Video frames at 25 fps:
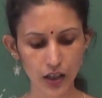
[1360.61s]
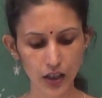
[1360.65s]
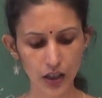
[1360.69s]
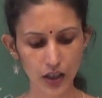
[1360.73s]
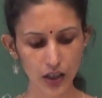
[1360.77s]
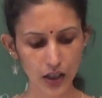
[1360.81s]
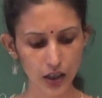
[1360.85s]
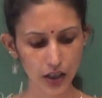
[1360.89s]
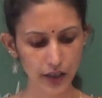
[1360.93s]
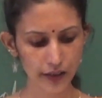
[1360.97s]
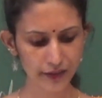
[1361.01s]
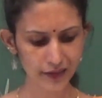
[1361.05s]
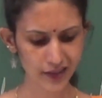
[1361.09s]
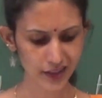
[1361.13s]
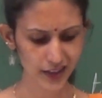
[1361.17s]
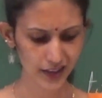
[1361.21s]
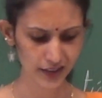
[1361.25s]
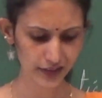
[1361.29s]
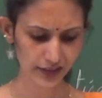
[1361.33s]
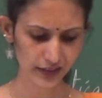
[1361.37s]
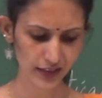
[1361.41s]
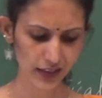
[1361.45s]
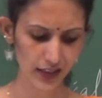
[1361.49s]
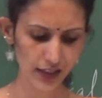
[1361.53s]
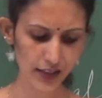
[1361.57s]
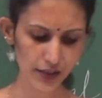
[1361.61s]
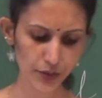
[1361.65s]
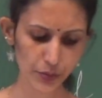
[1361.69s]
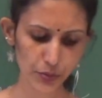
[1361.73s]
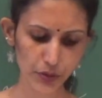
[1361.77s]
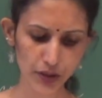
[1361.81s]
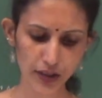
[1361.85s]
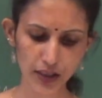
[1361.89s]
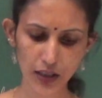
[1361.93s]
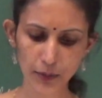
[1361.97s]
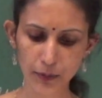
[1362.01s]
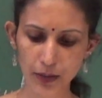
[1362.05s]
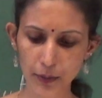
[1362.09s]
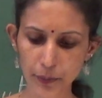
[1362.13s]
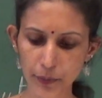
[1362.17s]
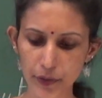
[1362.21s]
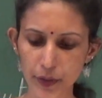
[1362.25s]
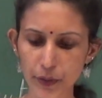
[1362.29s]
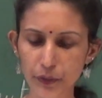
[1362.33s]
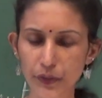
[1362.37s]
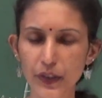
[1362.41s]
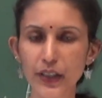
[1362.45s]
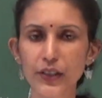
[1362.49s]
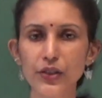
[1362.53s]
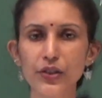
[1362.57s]
In the next class, we'll come up with
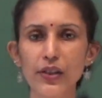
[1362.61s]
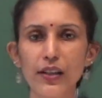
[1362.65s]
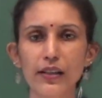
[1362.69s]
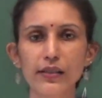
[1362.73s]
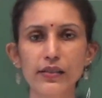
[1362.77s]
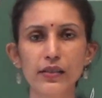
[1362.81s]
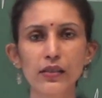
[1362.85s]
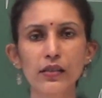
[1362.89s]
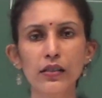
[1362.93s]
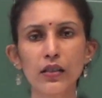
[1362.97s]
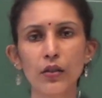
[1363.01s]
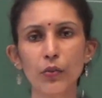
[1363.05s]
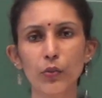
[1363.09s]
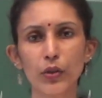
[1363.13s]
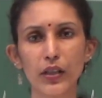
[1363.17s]
a fresh lesson.